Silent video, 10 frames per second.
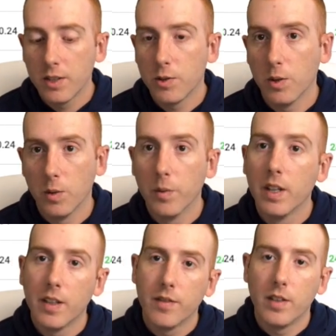So
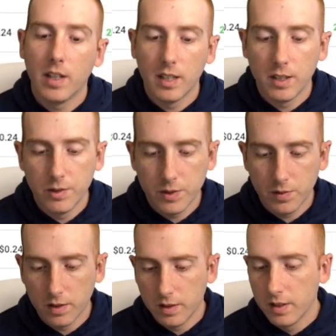very
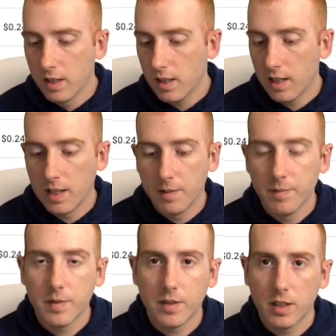useful Um,
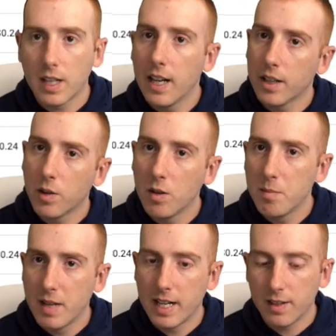for kind of
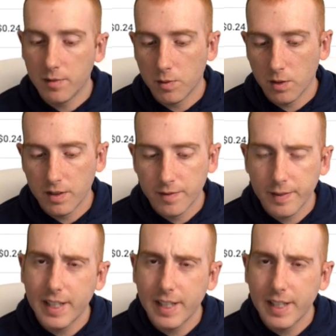going back and forth.